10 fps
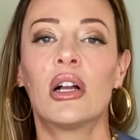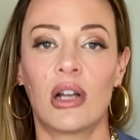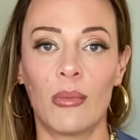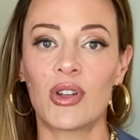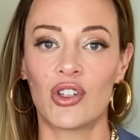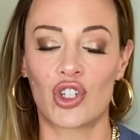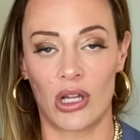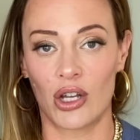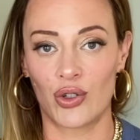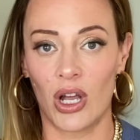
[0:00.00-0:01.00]
come to the
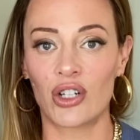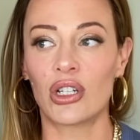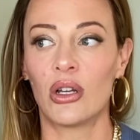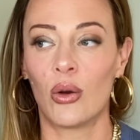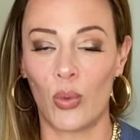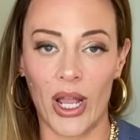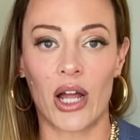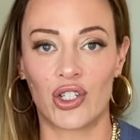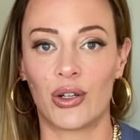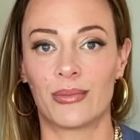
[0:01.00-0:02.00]
Shallontourage. We
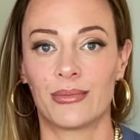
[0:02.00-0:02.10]
got you.